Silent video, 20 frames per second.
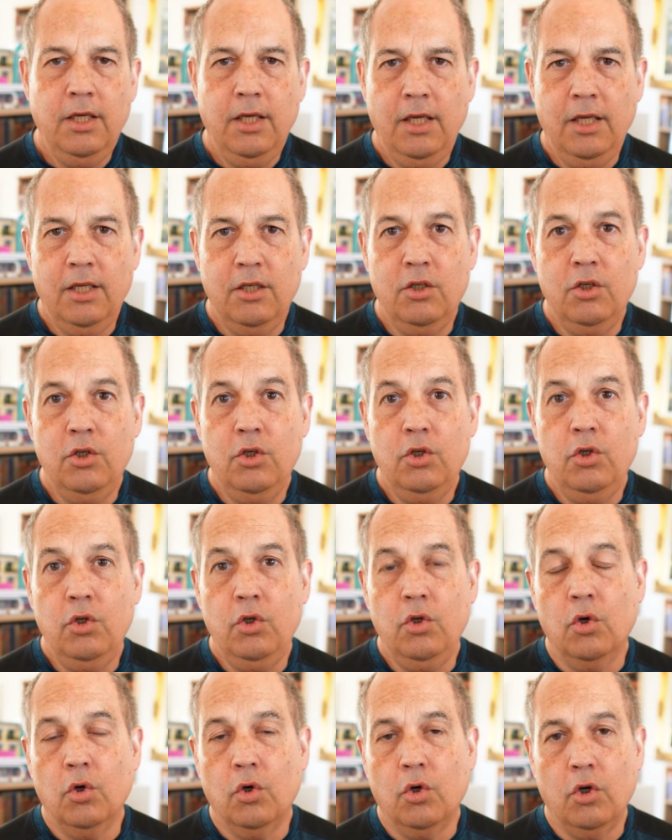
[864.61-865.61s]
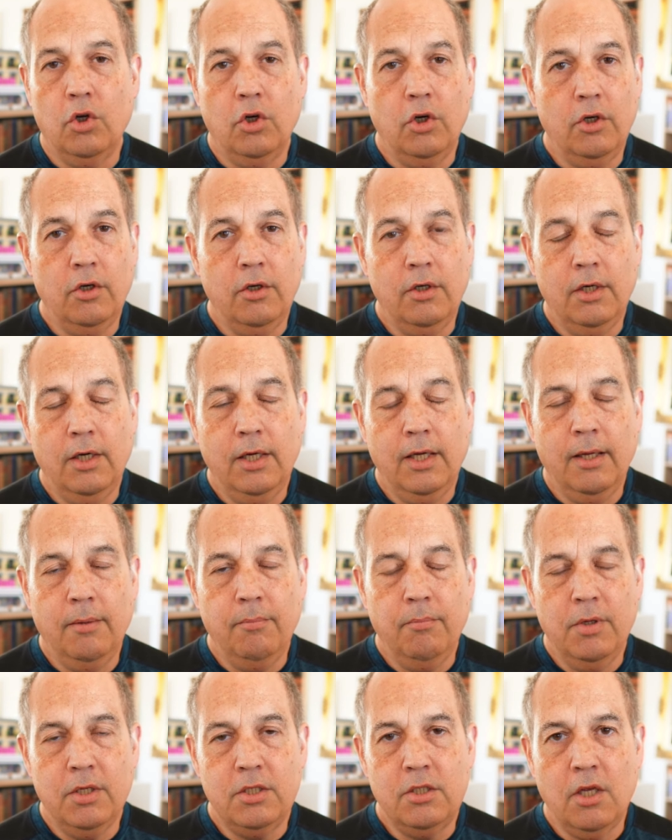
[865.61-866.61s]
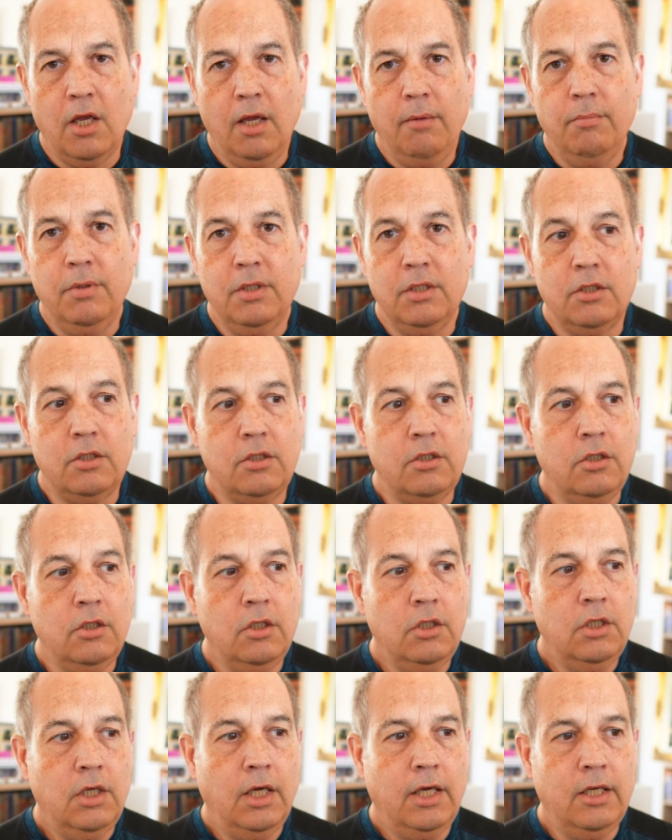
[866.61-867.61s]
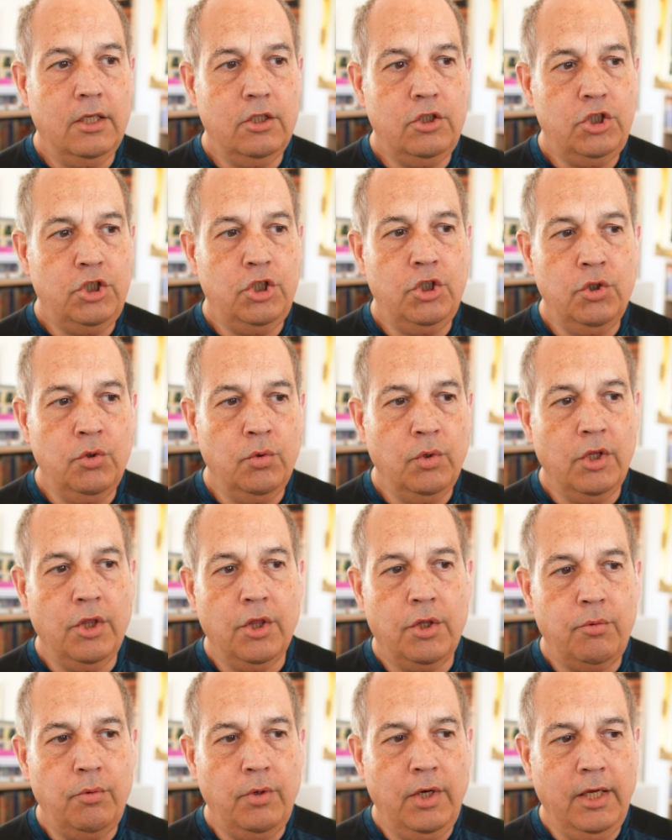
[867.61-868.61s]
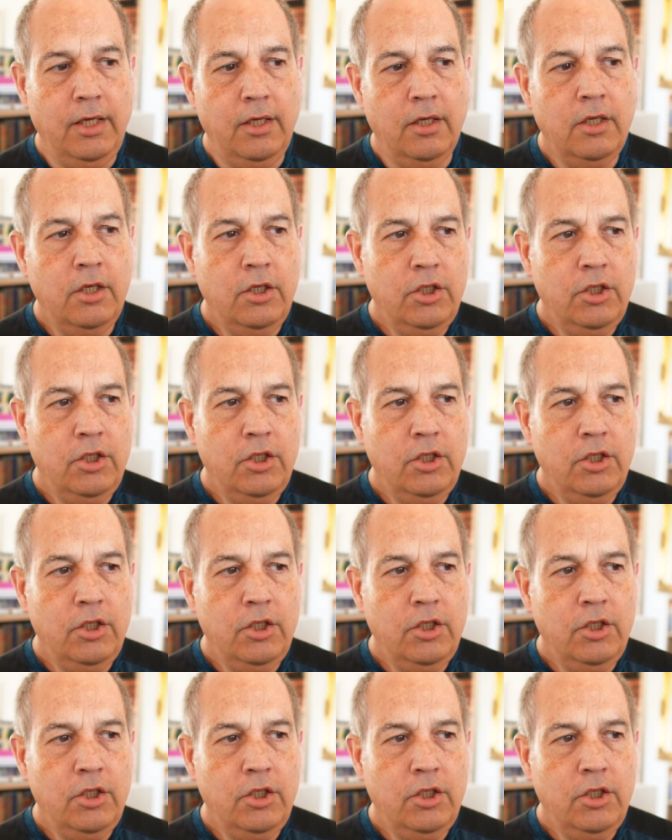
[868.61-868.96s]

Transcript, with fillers: in your um, assignments uh, two and three.